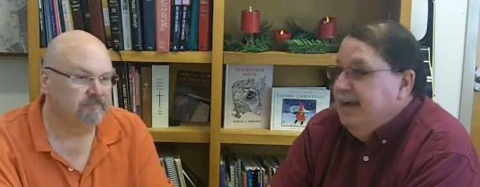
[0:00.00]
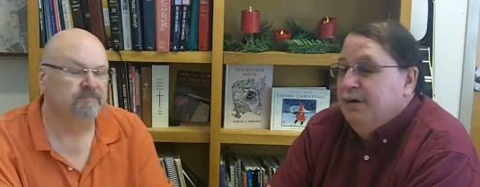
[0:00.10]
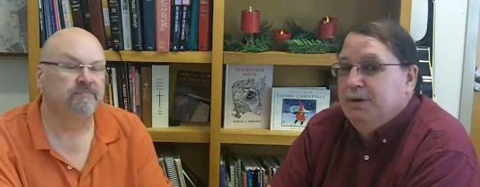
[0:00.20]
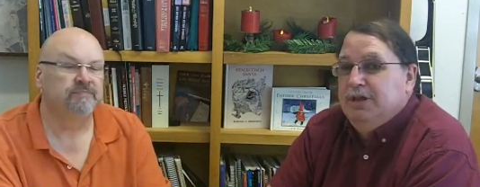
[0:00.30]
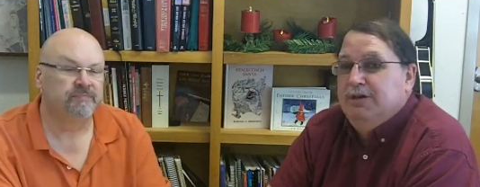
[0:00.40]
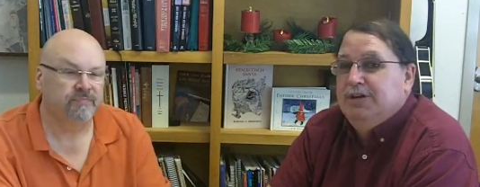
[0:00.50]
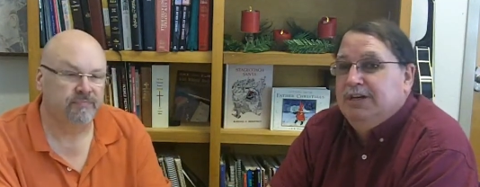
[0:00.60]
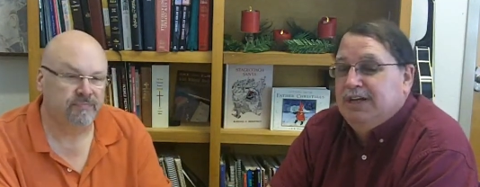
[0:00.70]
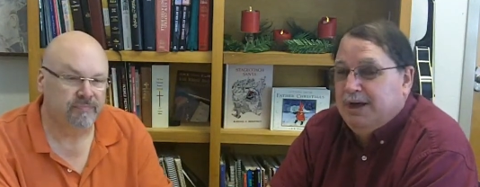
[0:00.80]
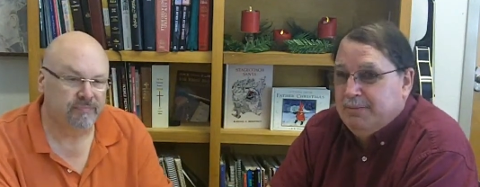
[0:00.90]
Speaker 1: where you can
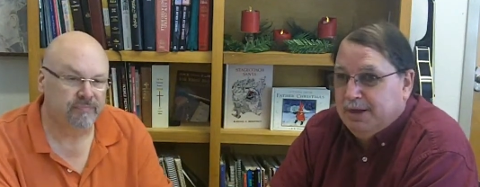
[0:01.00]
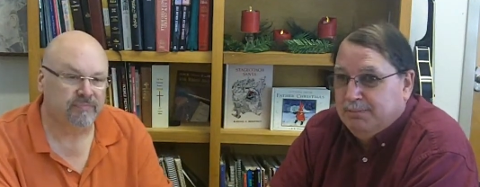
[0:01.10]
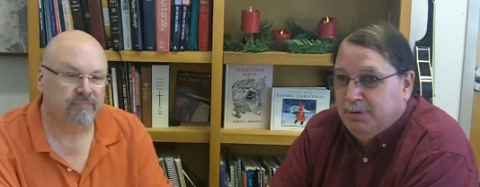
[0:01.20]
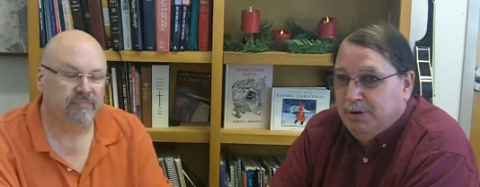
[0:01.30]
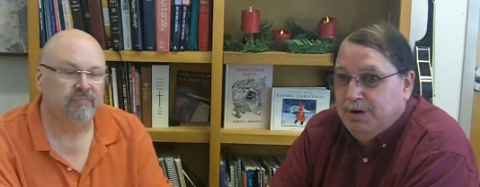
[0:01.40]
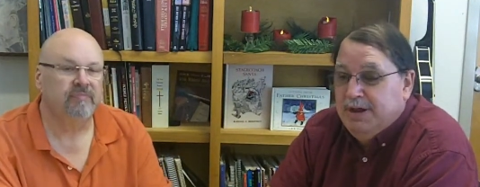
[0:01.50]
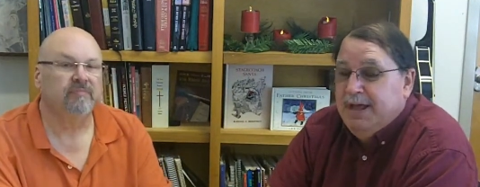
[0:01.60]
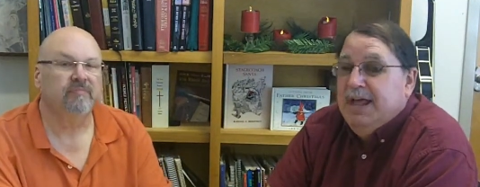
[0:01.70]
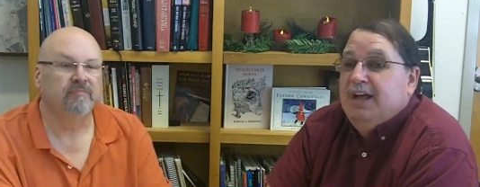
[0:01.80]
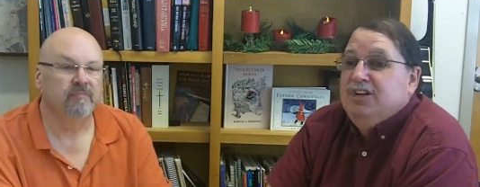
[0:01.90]
come on board,
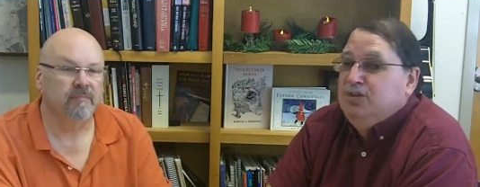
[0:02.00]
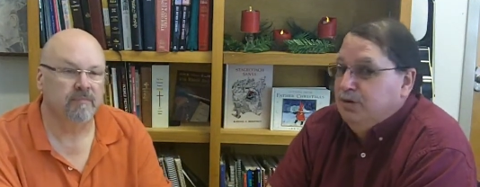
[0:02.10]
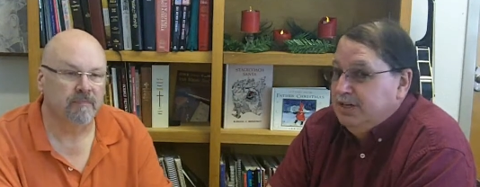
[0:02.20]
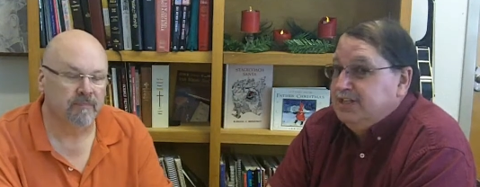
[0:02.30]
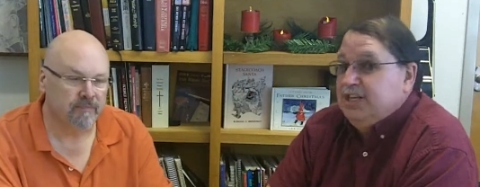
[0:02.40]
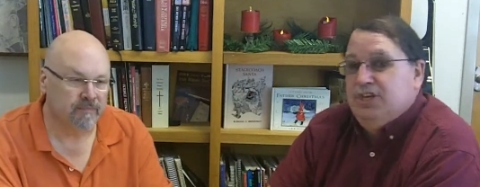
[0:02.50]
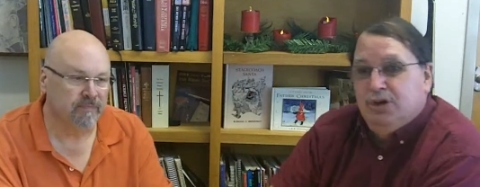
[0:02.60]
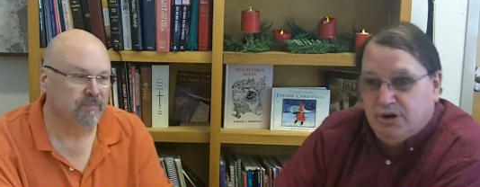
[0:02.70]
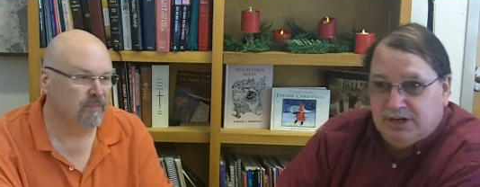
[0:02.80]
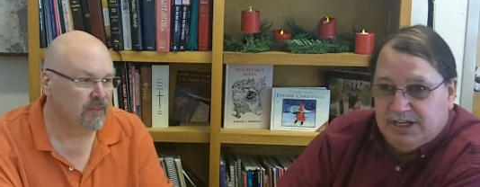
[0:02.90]
join us at
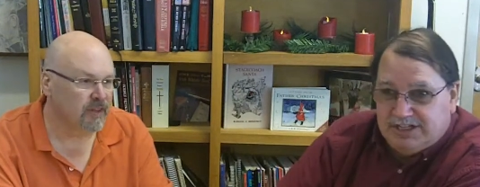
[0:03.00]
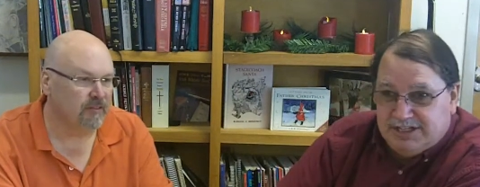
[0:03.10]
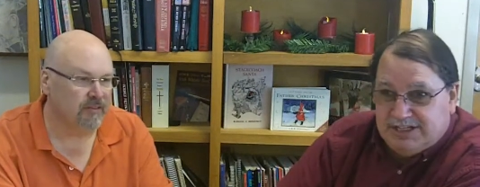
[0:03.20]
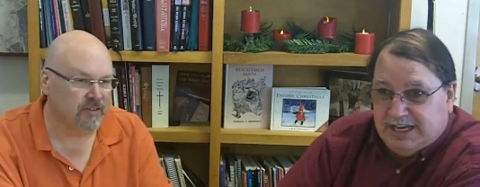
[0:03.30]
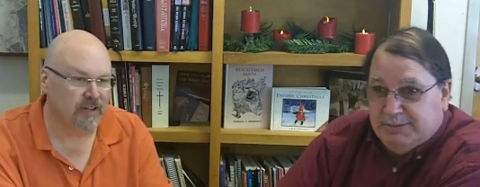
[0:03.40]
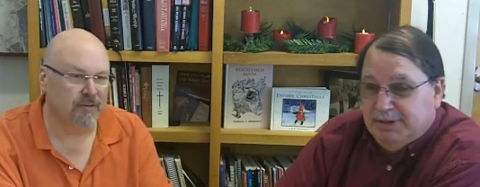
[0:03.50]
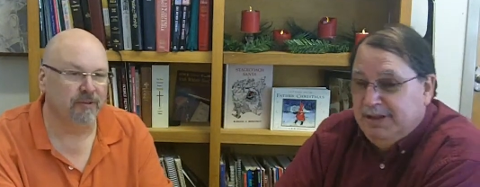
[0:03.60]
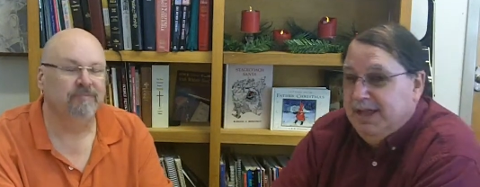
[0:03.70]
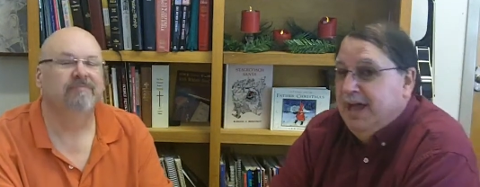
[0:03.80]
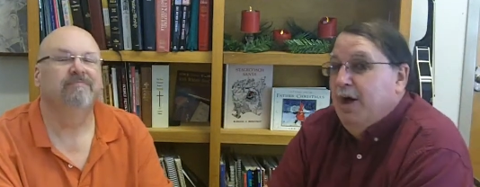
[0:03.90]
your kitchen
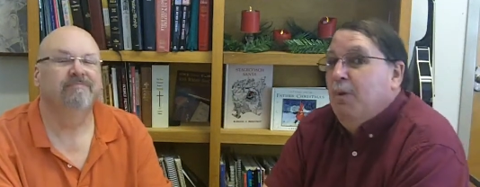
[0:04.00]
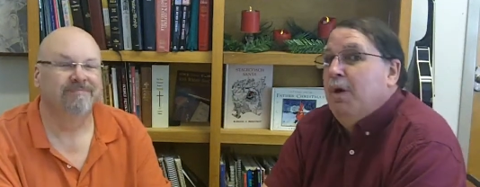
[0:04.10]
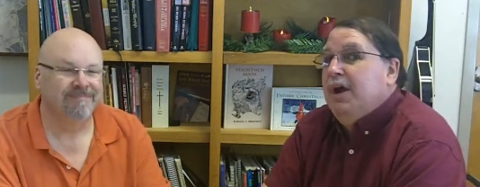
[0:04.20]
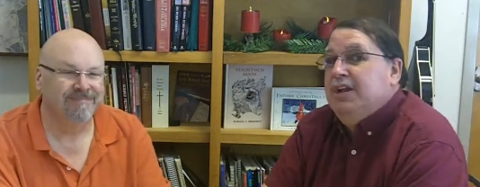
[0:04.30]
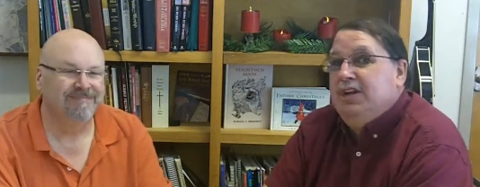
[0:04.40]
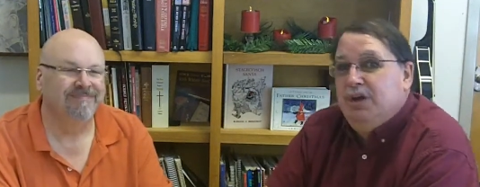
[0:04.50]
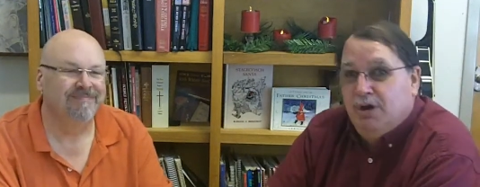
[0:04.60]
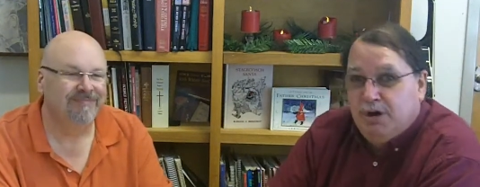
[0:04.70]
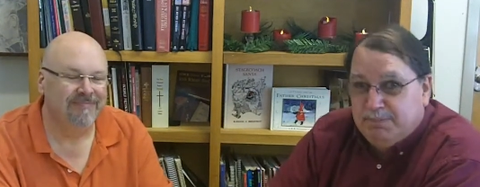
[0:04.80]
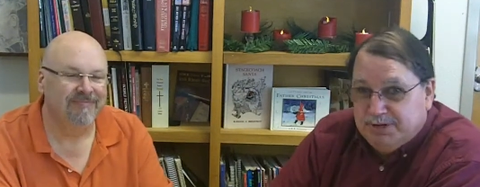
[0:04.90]
table, wearing
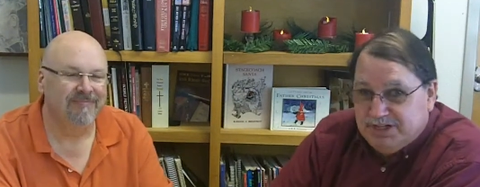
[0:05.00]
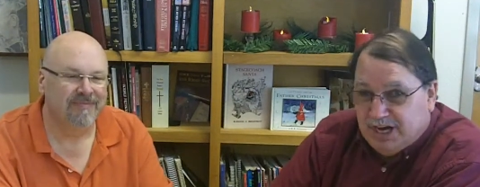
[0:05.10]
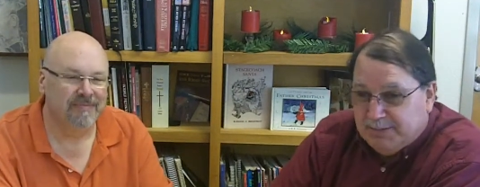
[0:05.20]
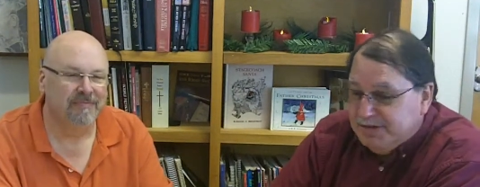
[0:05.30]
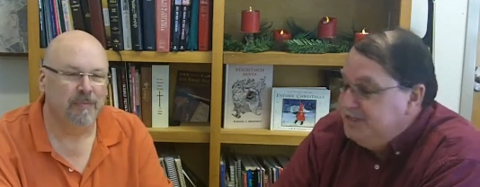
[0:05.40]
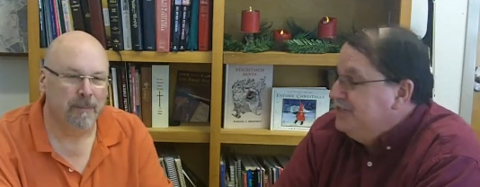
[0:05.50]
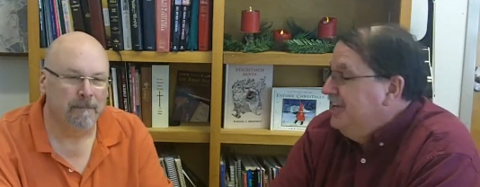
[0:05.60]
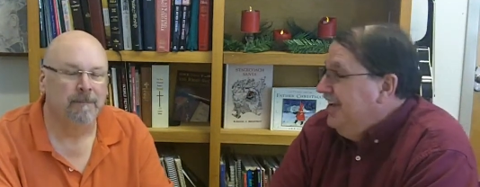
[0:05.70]
your pajamas.